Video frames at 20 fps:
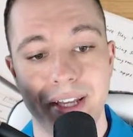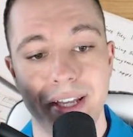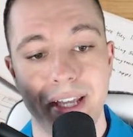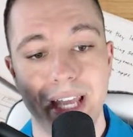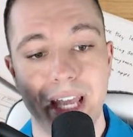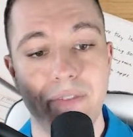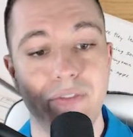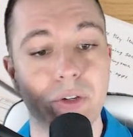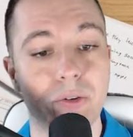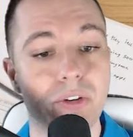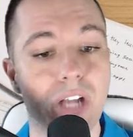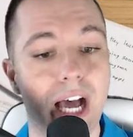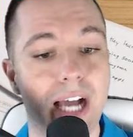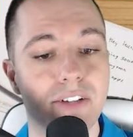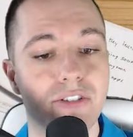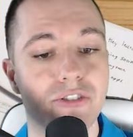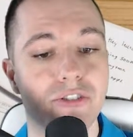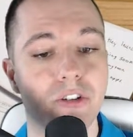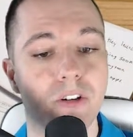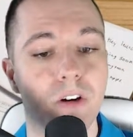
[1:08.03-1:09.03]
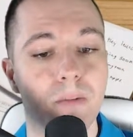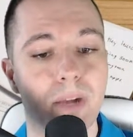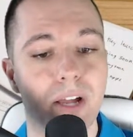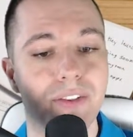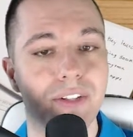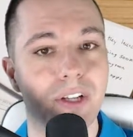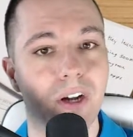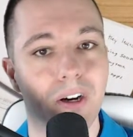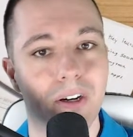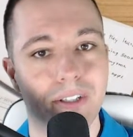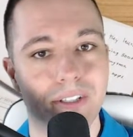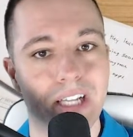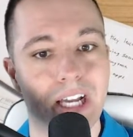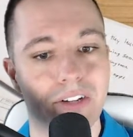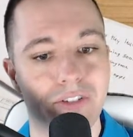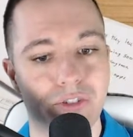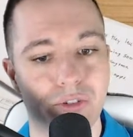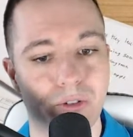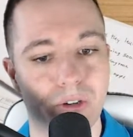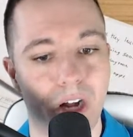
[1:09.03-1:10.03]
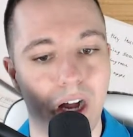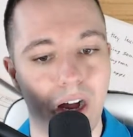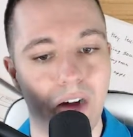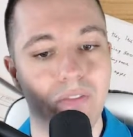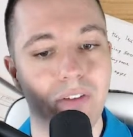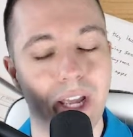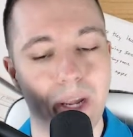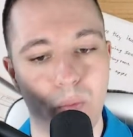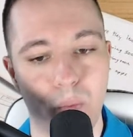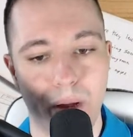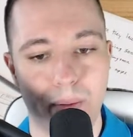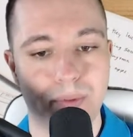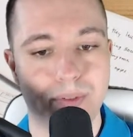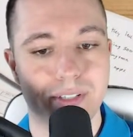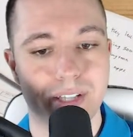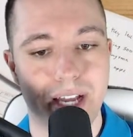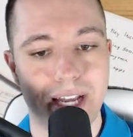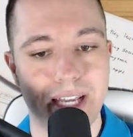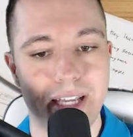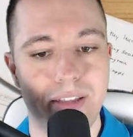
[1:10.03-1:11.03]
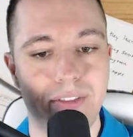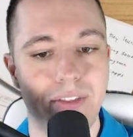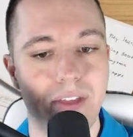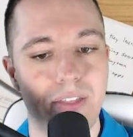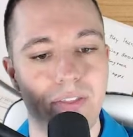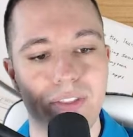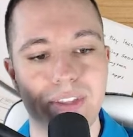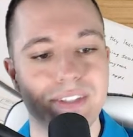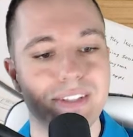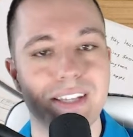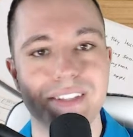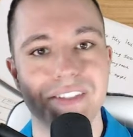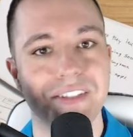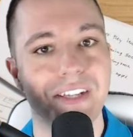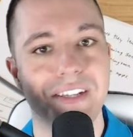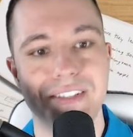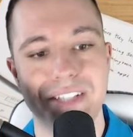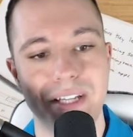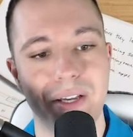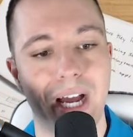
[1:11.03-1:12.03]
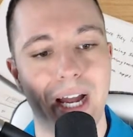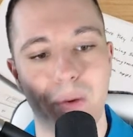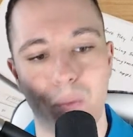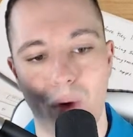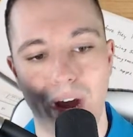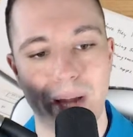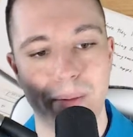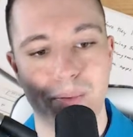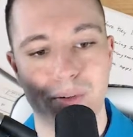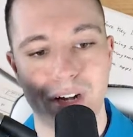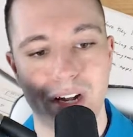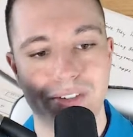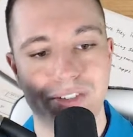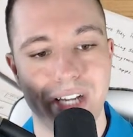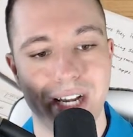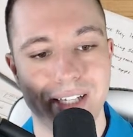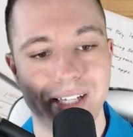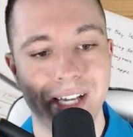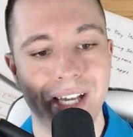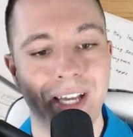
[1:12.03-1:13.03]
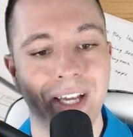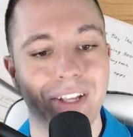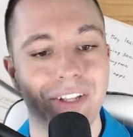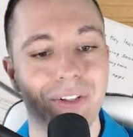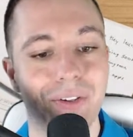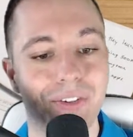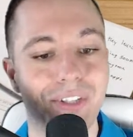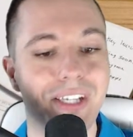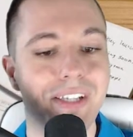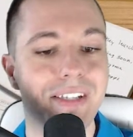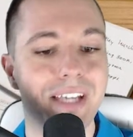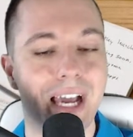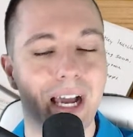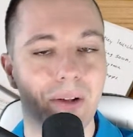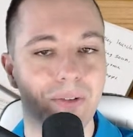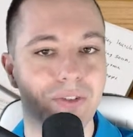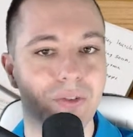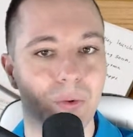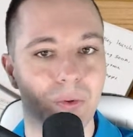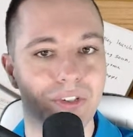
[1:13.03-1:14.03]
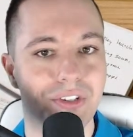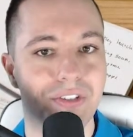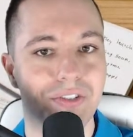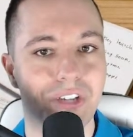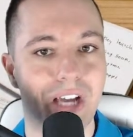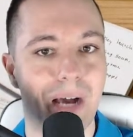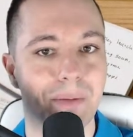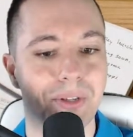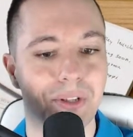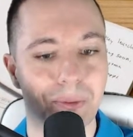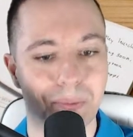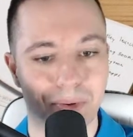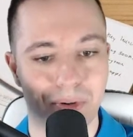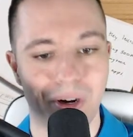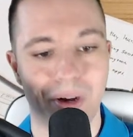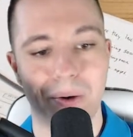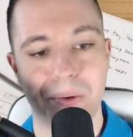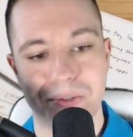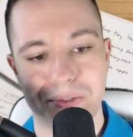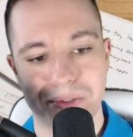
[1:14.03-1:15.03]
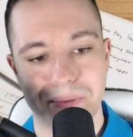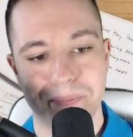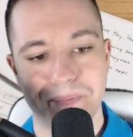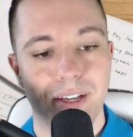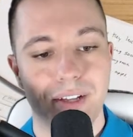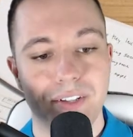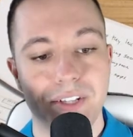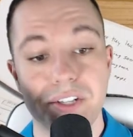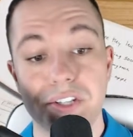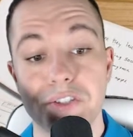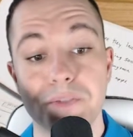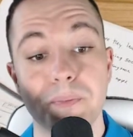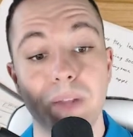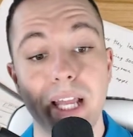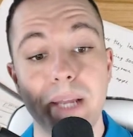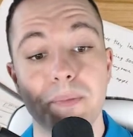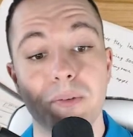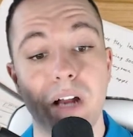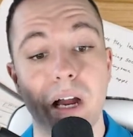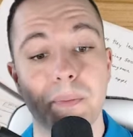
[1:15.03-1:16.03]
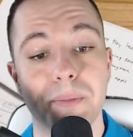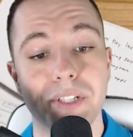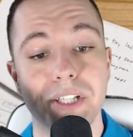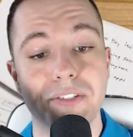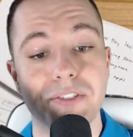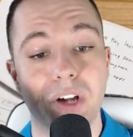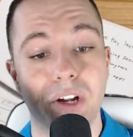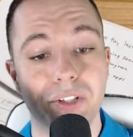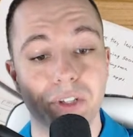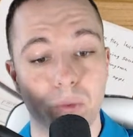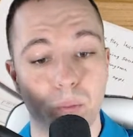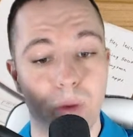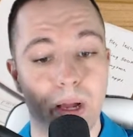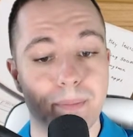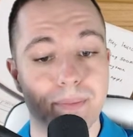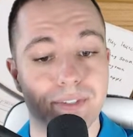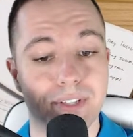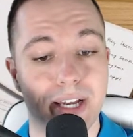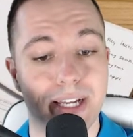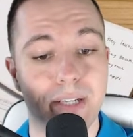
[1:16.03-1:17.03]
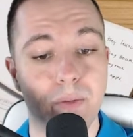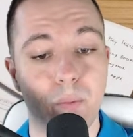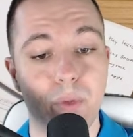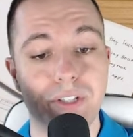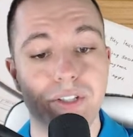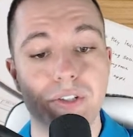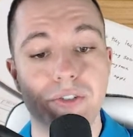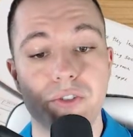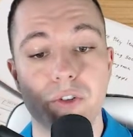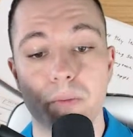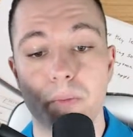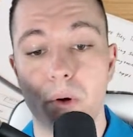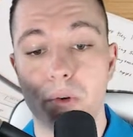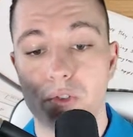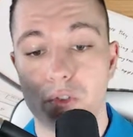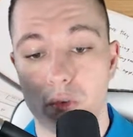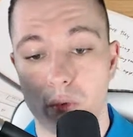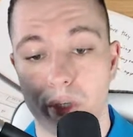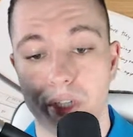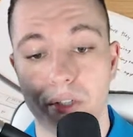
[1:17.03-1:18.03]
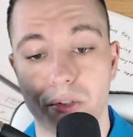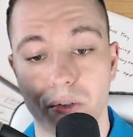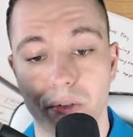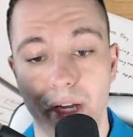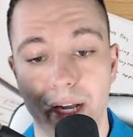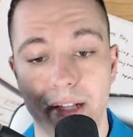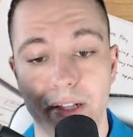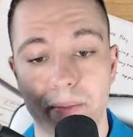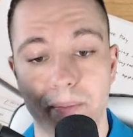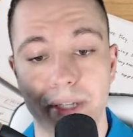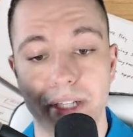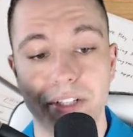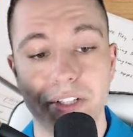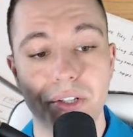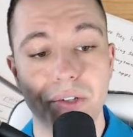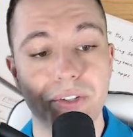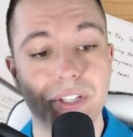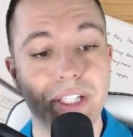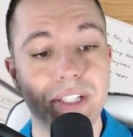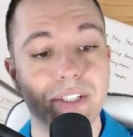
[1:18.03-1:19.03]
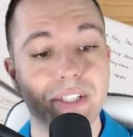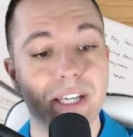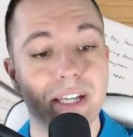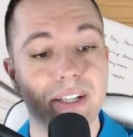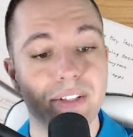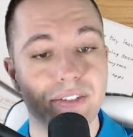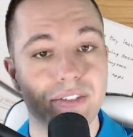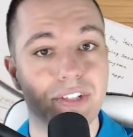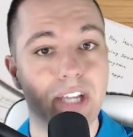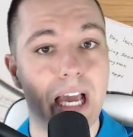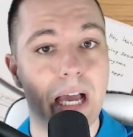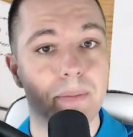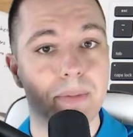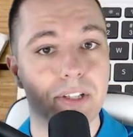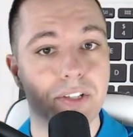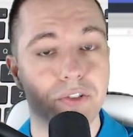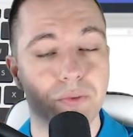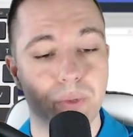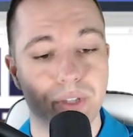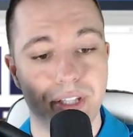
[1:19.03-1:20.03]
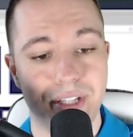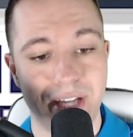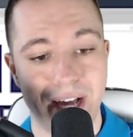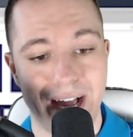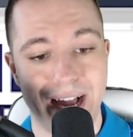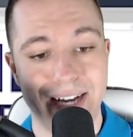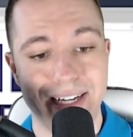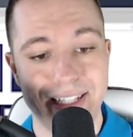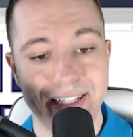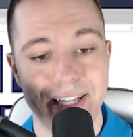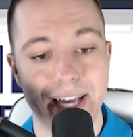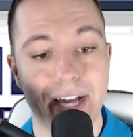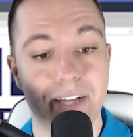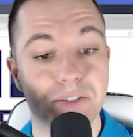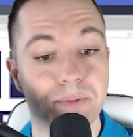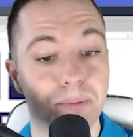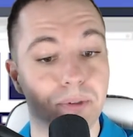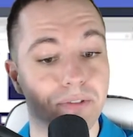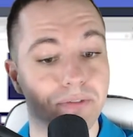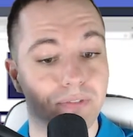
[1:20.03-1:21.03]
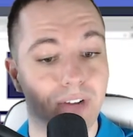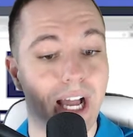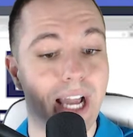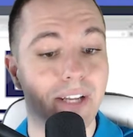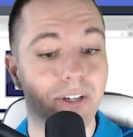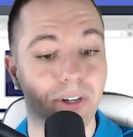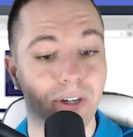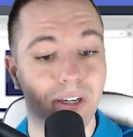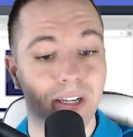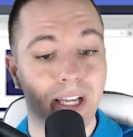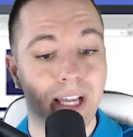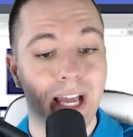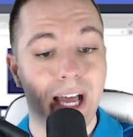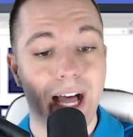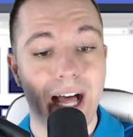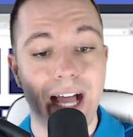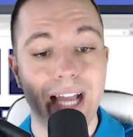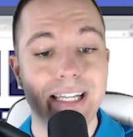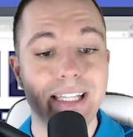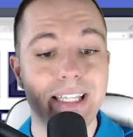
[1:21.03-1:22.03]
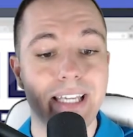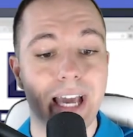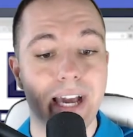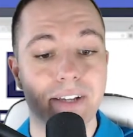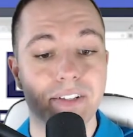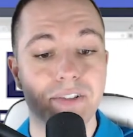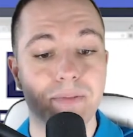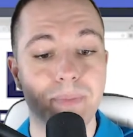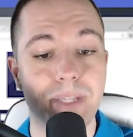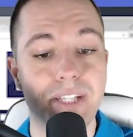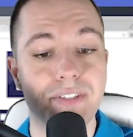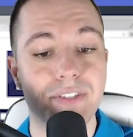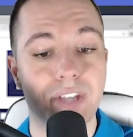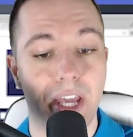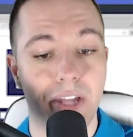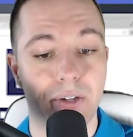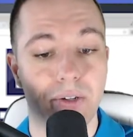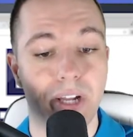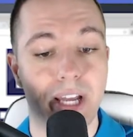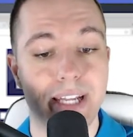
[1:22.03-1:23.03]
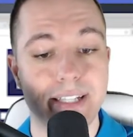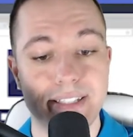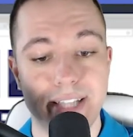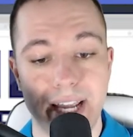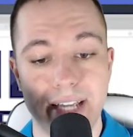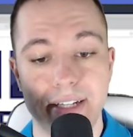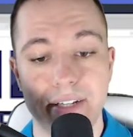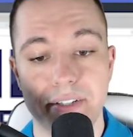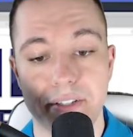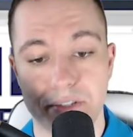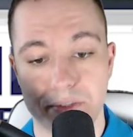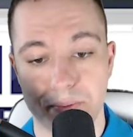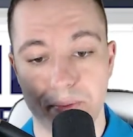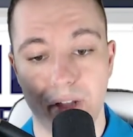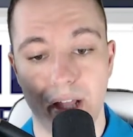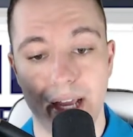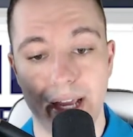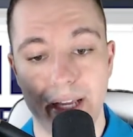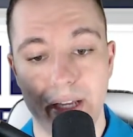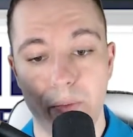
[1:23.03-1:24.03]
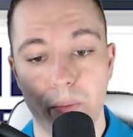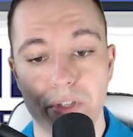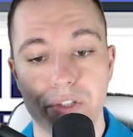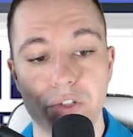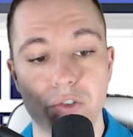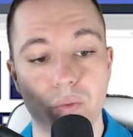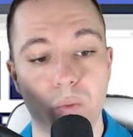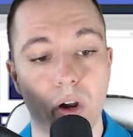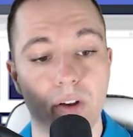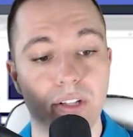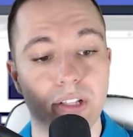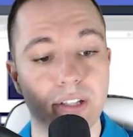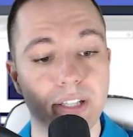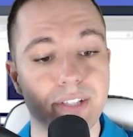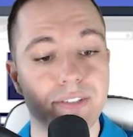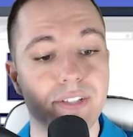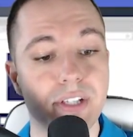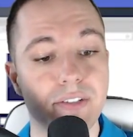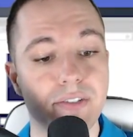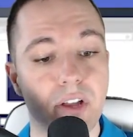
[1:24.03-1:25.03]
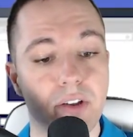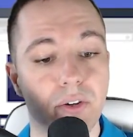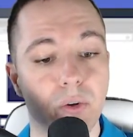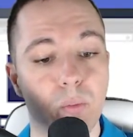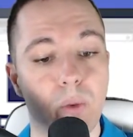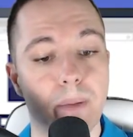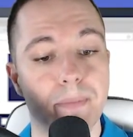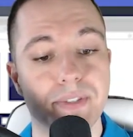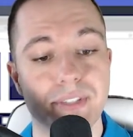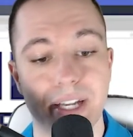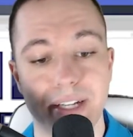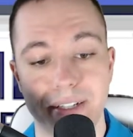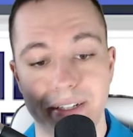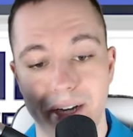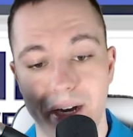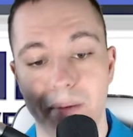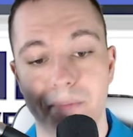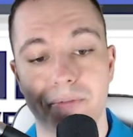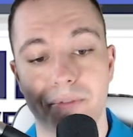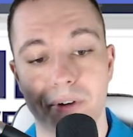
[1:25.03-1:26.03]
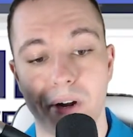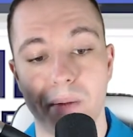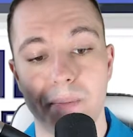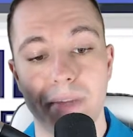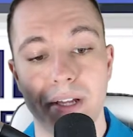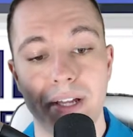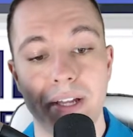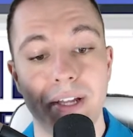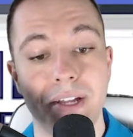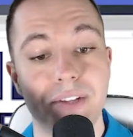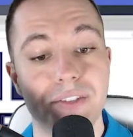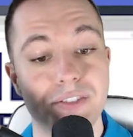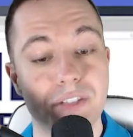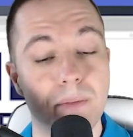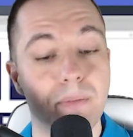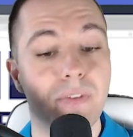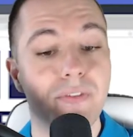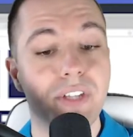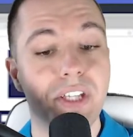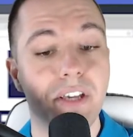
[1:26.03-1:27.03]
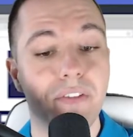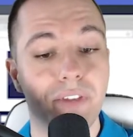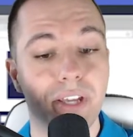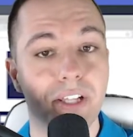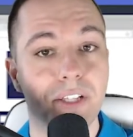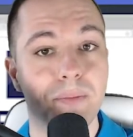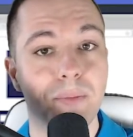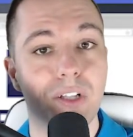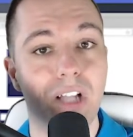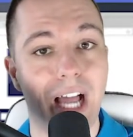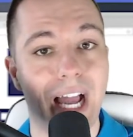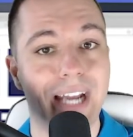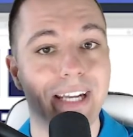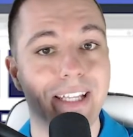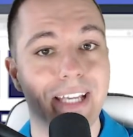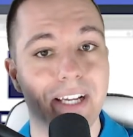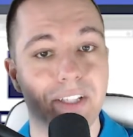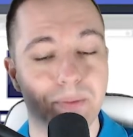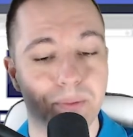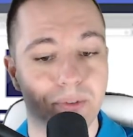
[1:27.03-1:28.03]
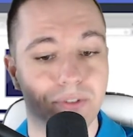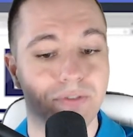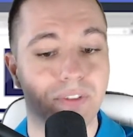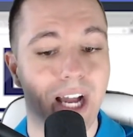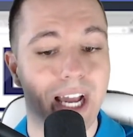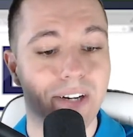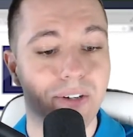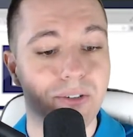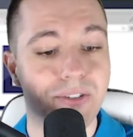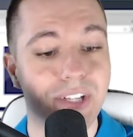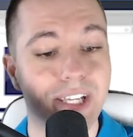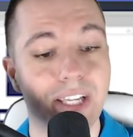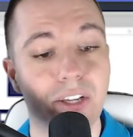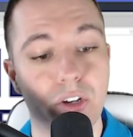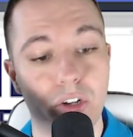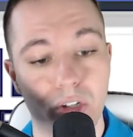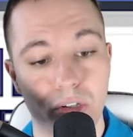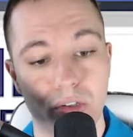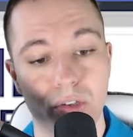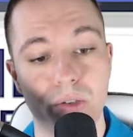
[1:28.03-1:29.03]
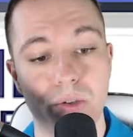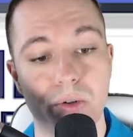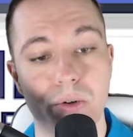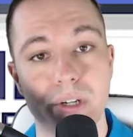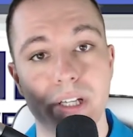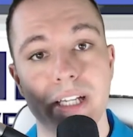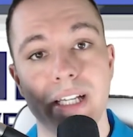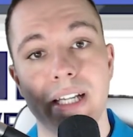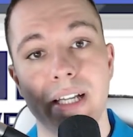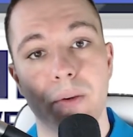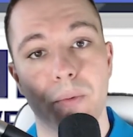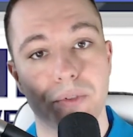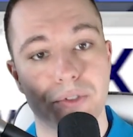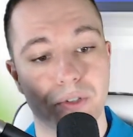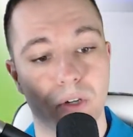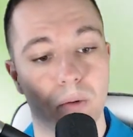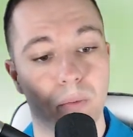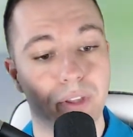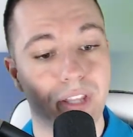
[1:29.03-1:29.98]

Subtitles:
If you're not sure about the architecture of a website, then this isn't a DIY project. You'll need to outsource the job to the pros. To display properties on your website, which is your most critical element, you'll need to get established with an IDX provider. IDX means Internet Data Display, which is where the listings on your website come from. Some of the available IDX providers include, we'll start with